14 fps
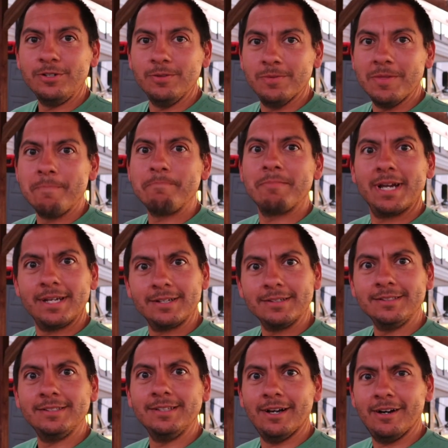to the miter
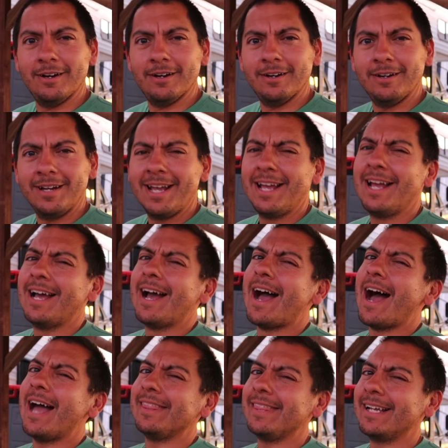saw.
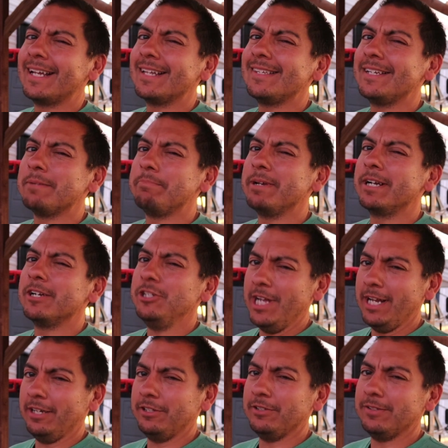I think I seen a bigger
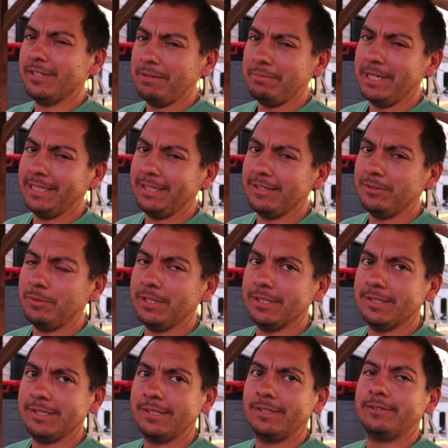channel do something like this
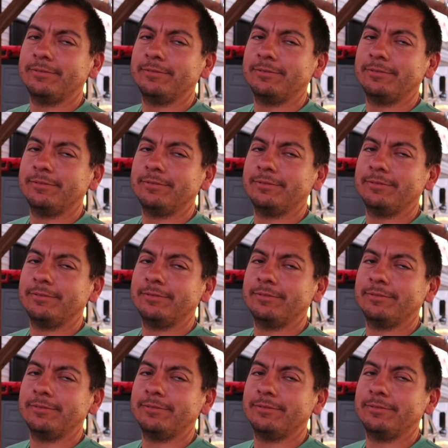once.